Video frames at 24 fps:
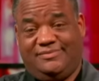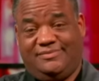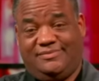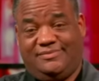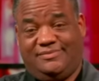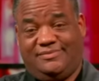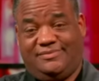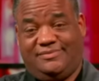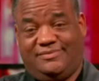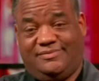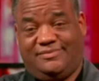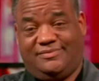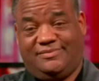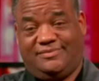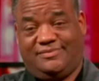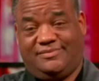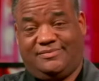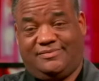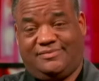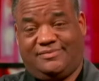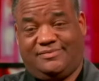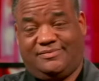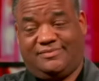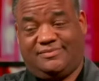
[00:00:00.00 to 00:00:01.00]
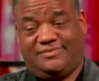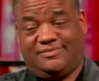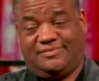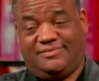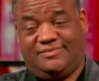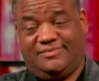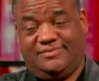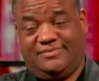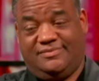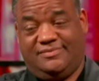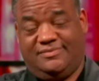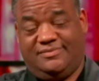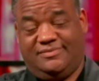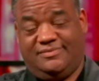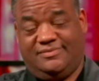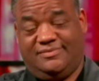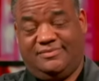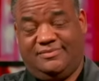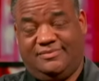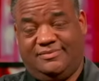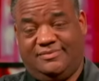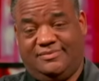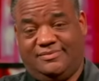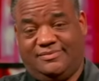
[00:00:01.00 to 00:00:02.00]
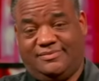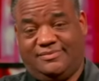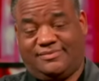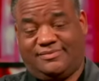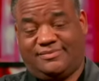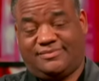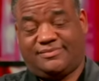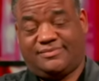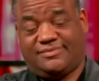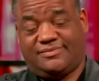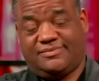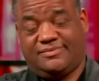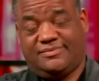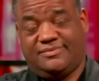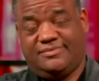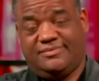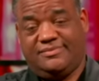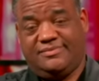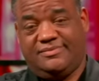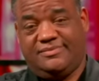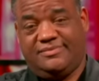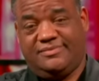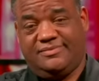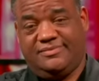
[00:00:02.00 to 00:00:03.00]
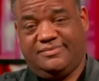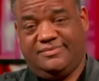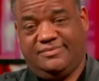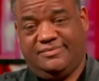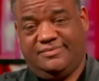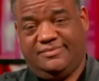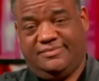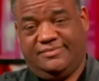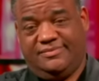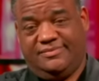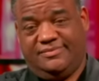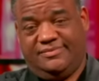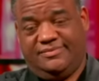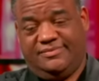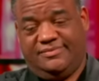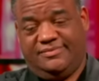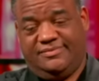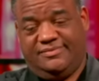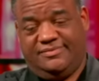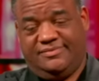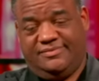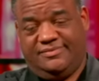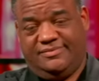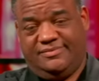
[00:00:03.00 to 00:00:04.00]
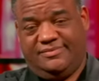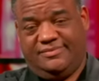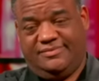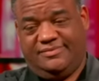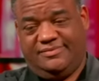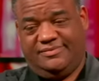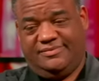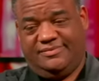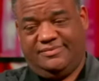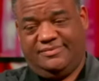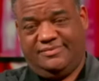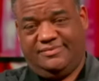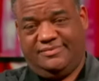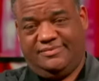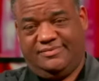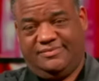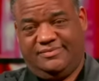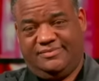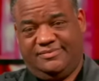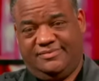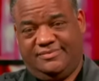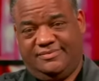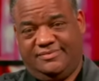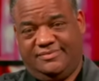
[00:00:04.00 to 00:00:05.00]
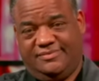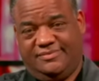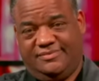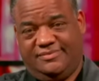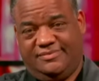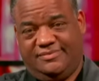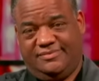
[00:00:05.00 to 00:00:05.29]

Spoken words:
[no speech]